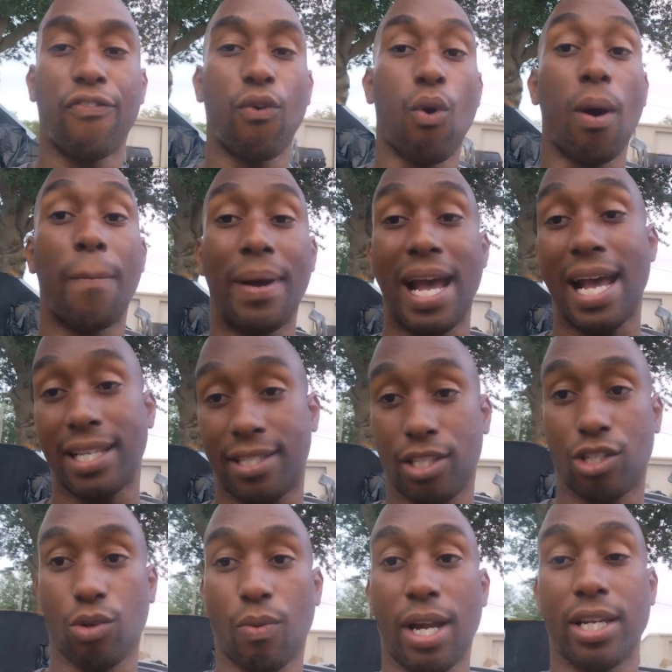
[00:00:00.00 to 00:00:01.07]
for a bad
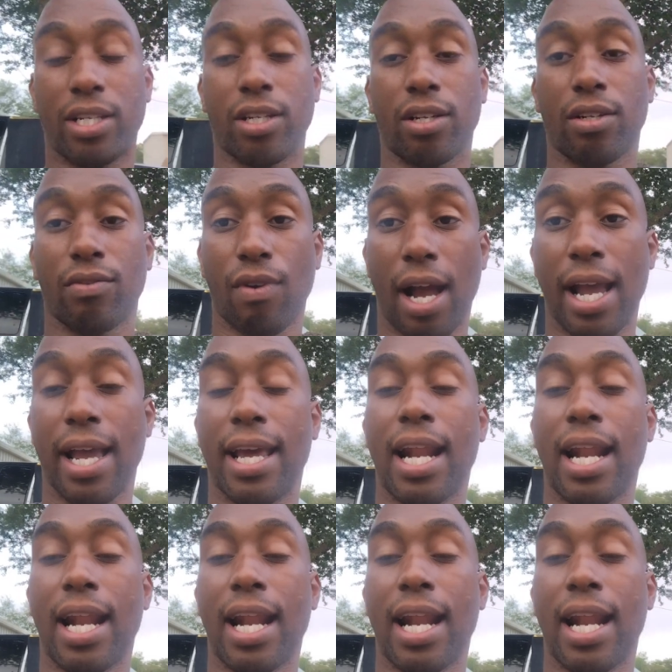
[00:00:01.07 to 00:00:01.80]
situation, right?